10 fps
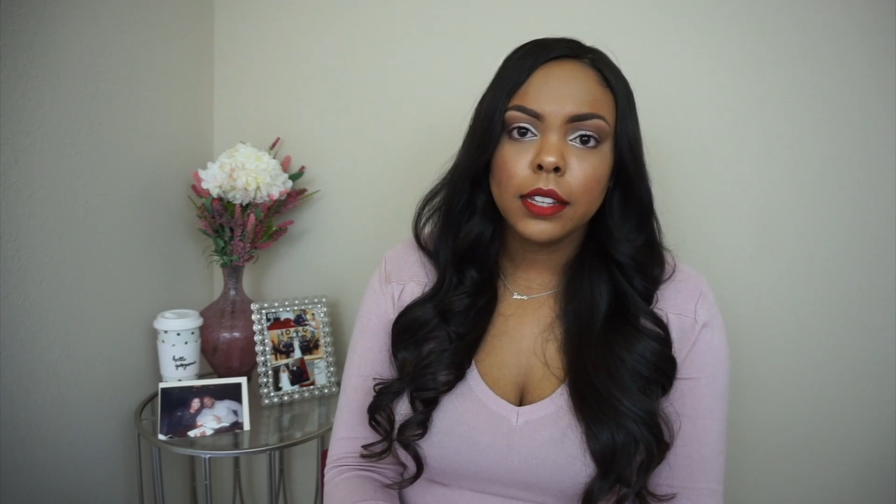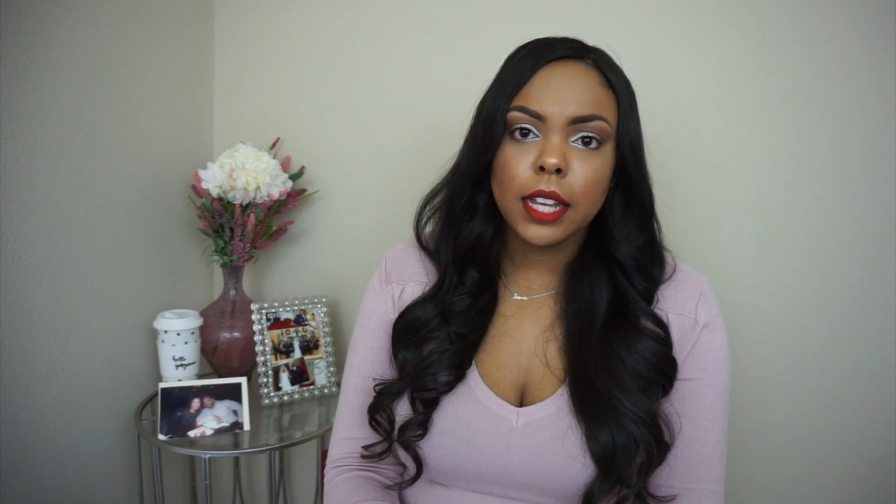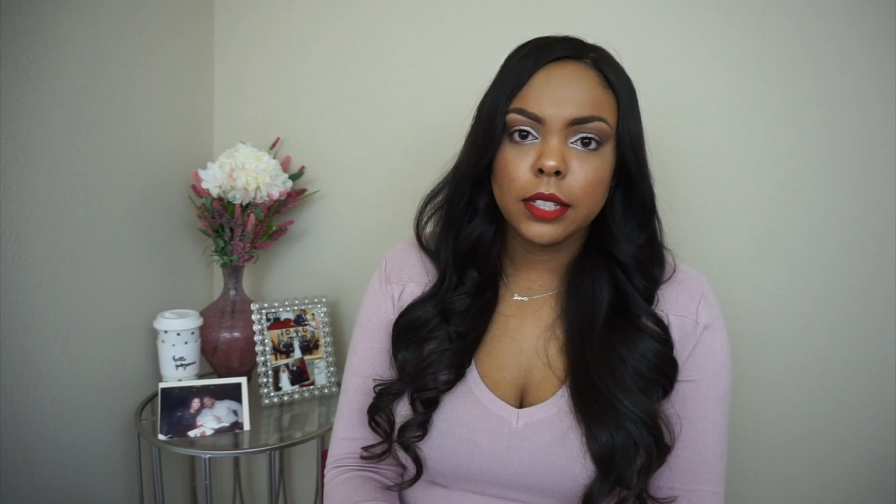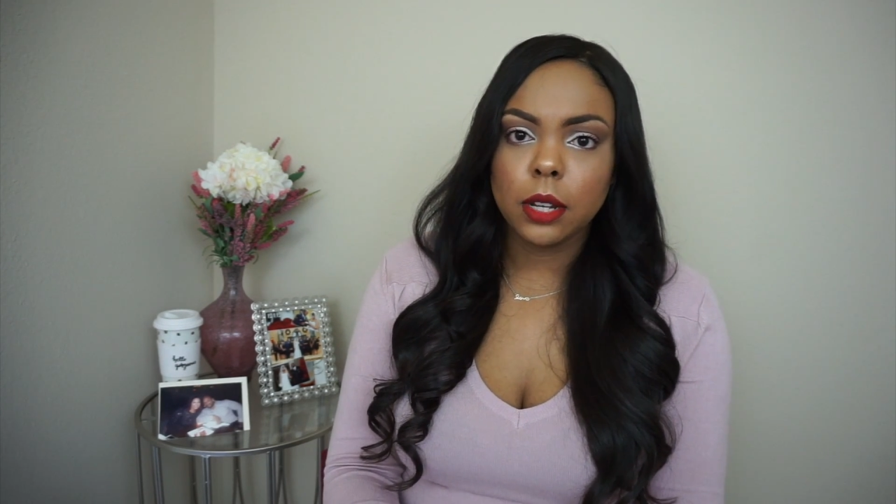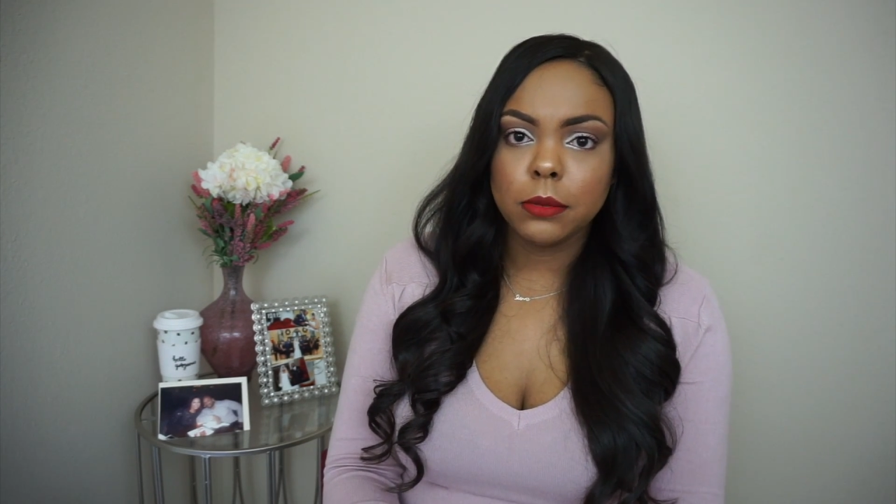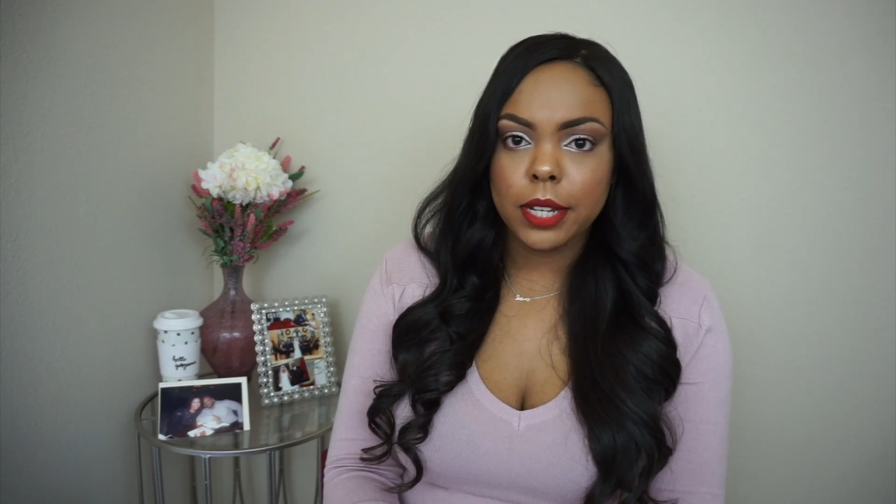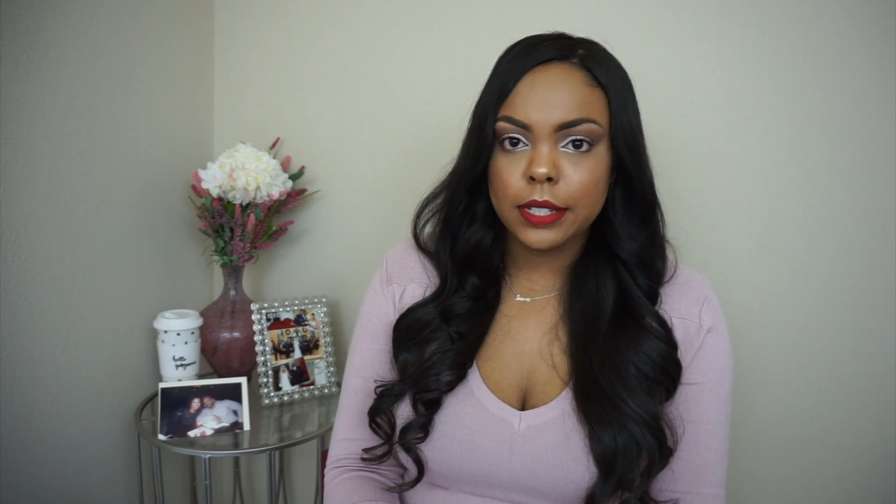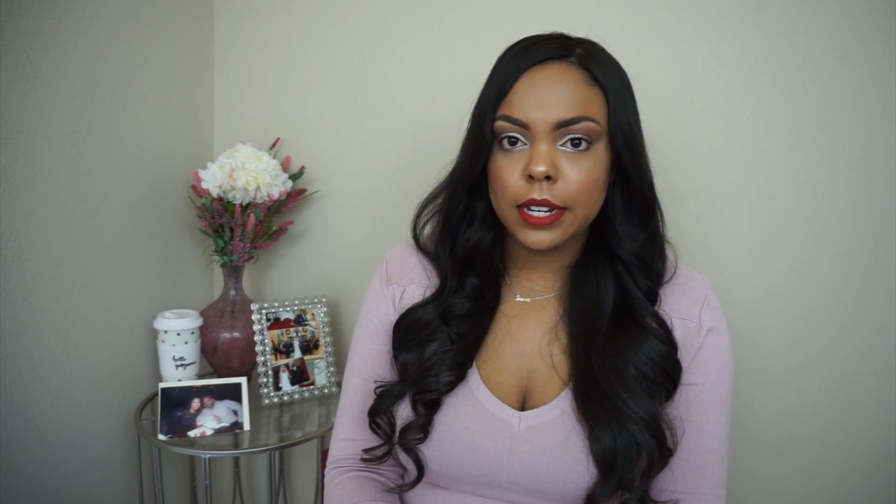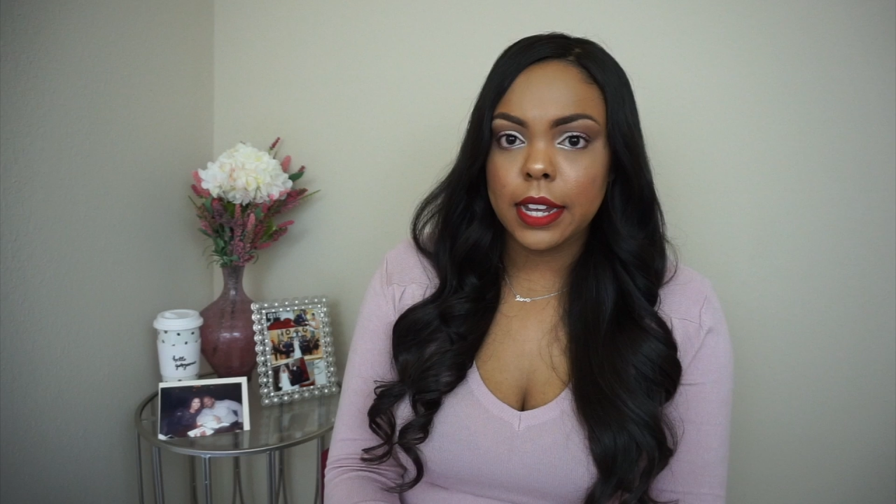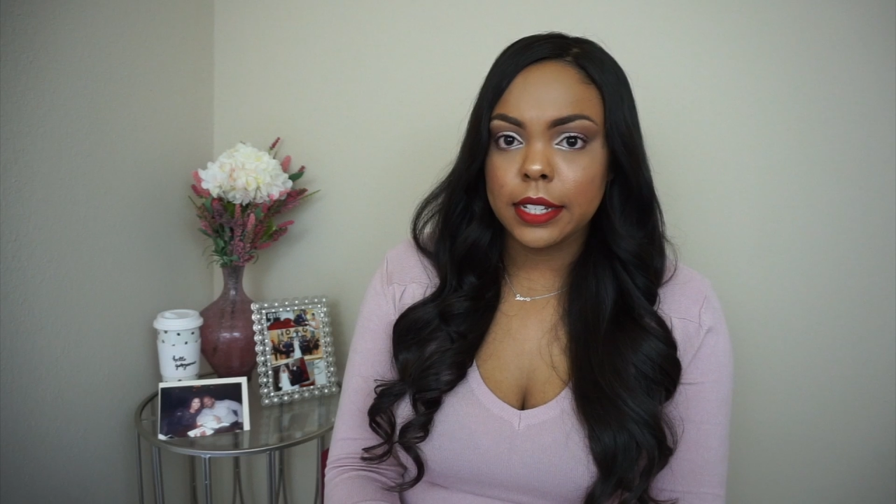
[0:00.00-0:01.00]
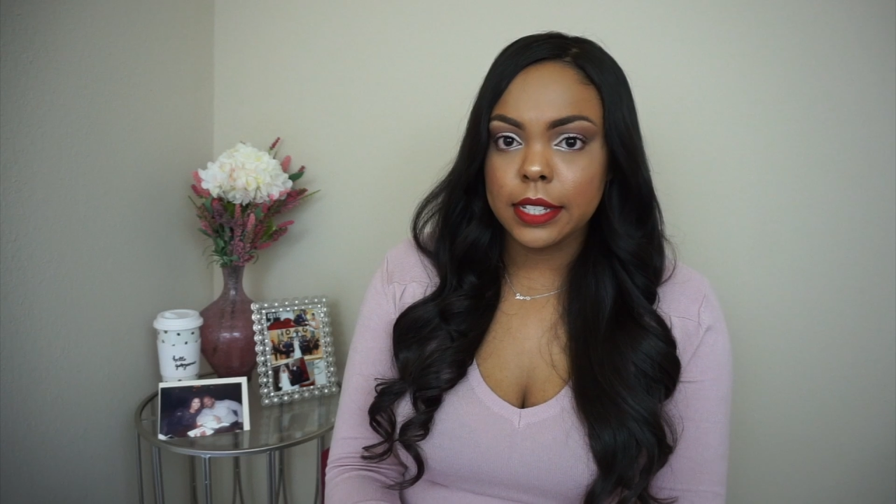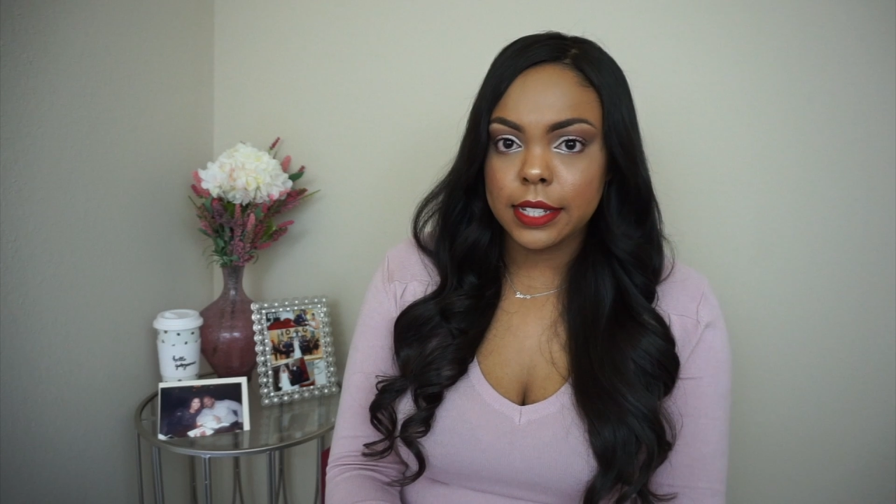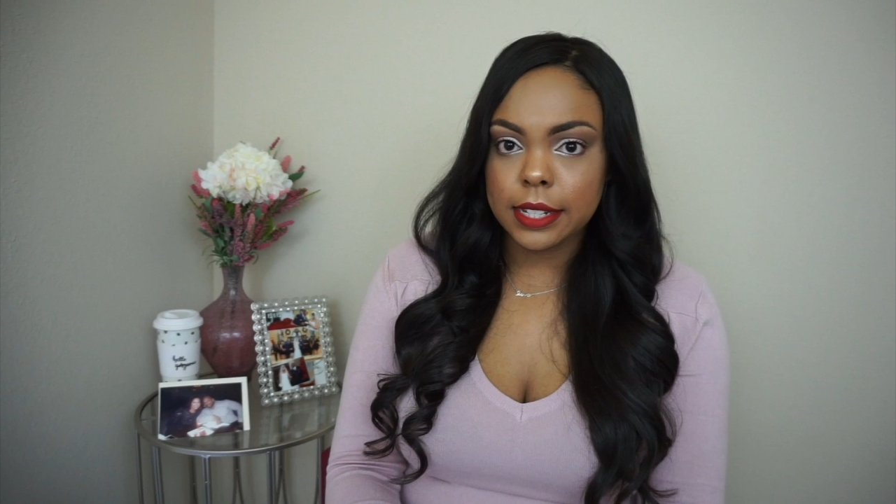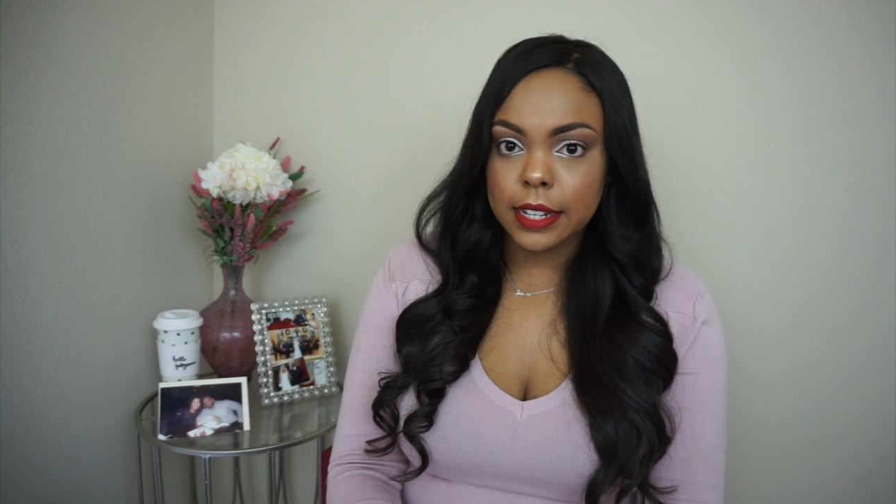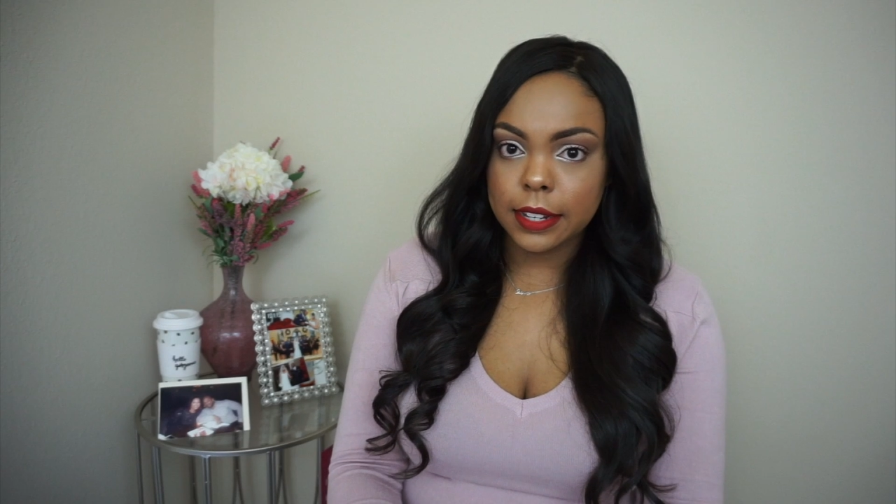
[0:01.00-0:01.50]
That's always
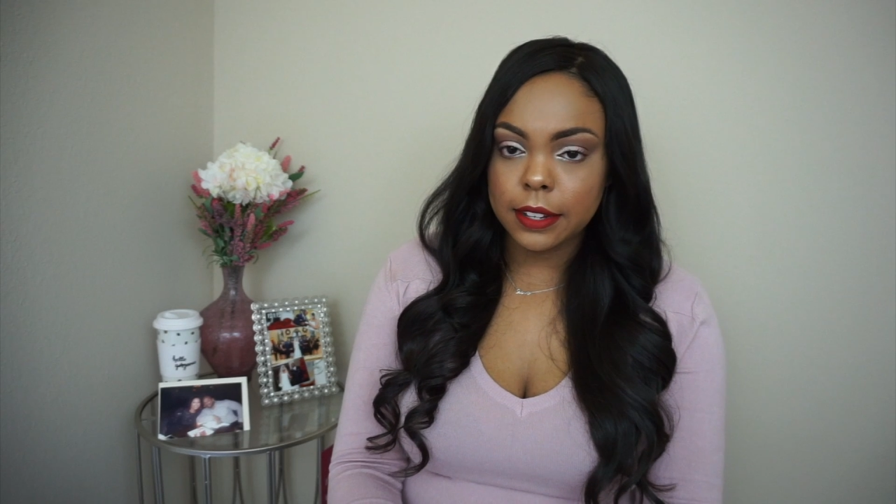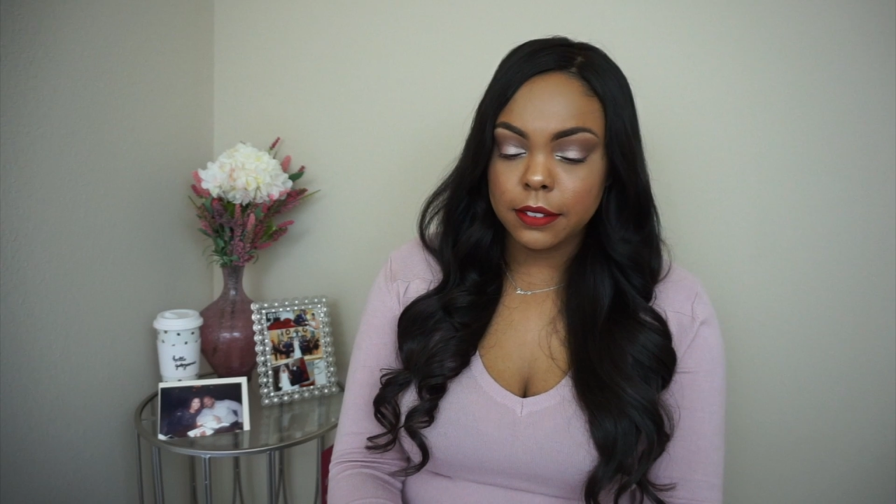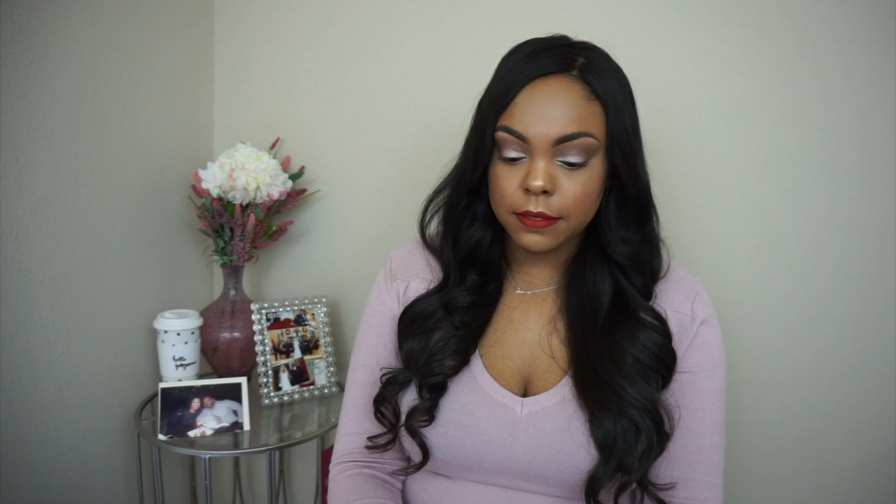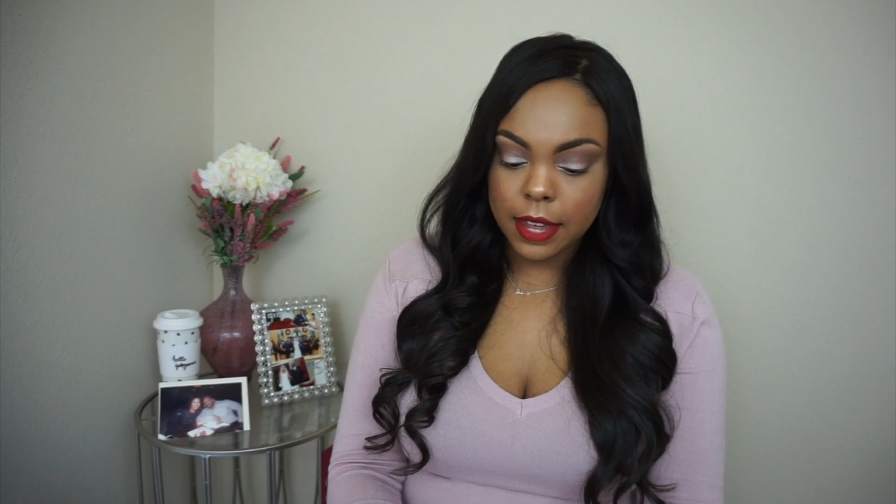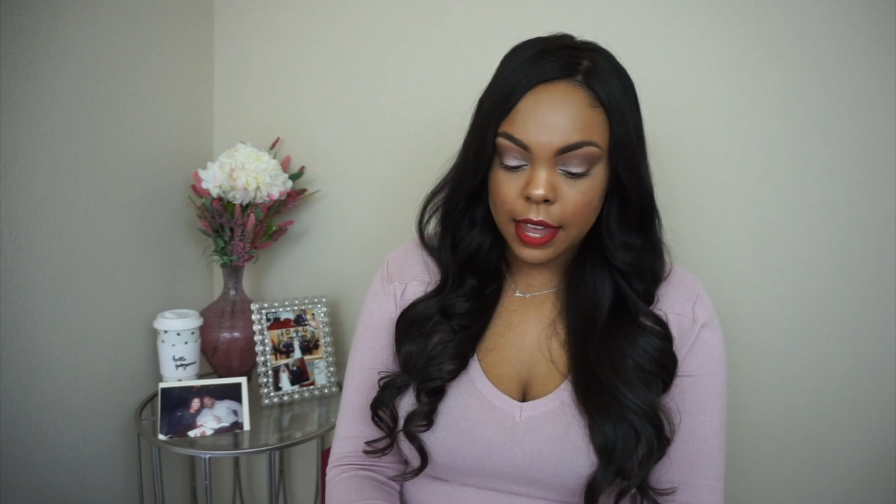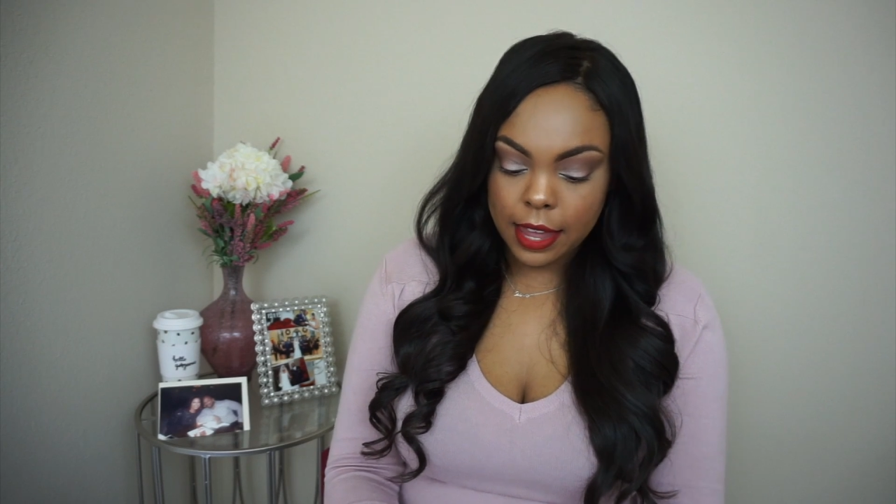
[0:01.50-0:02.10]
nice to give.